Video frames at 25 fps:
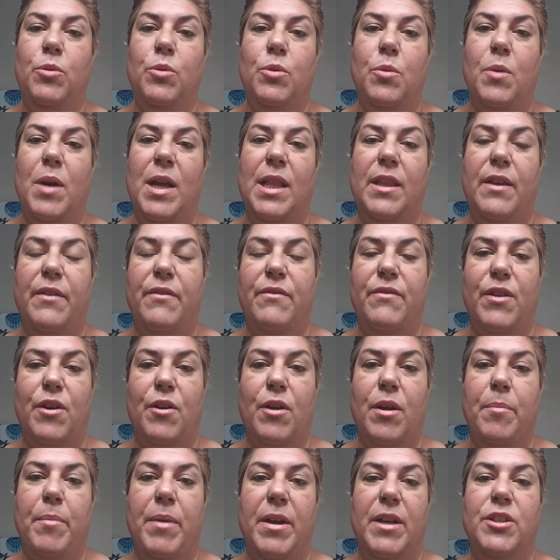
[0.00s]
who I love
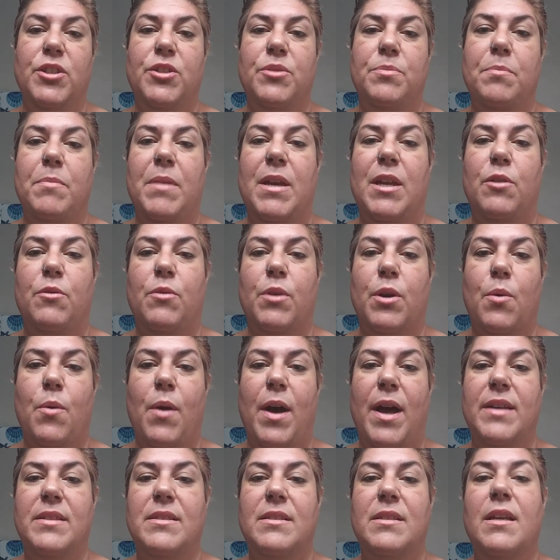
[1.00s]
very much made a
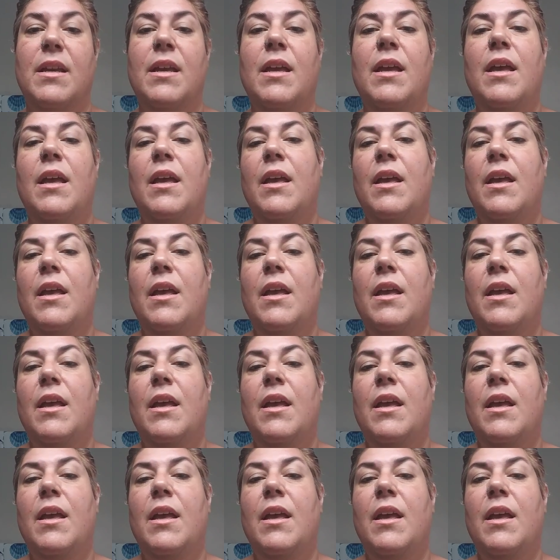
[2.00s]
request